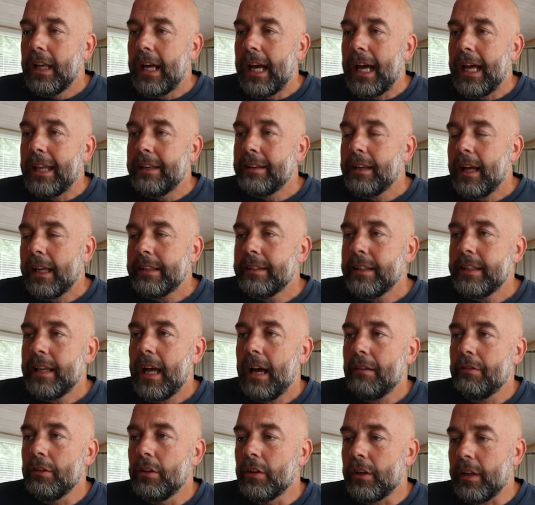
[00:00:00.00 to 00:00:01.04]
And I did
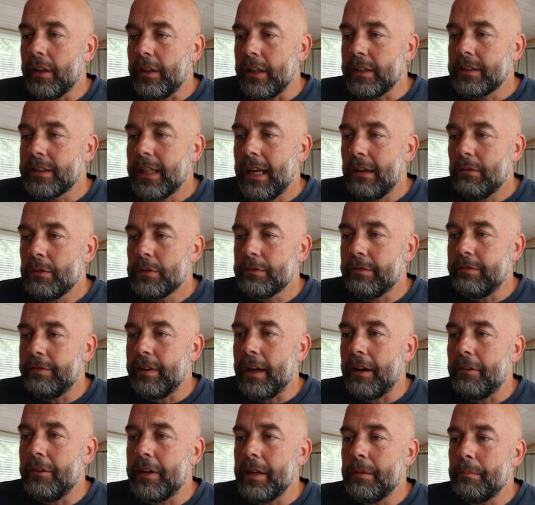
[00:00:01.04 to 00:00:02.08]
have a look at this and I was
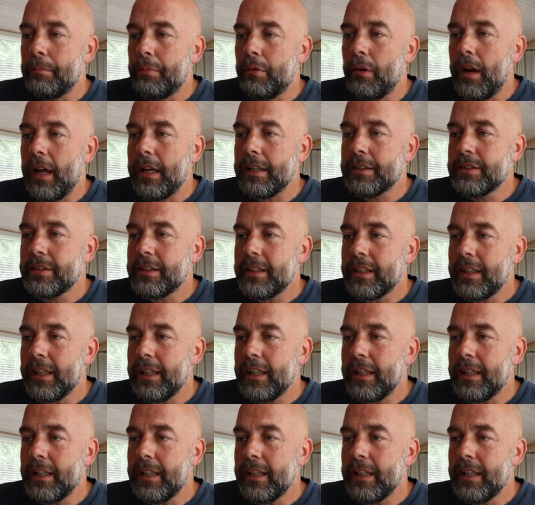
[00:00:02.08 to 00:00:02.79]
very impressed.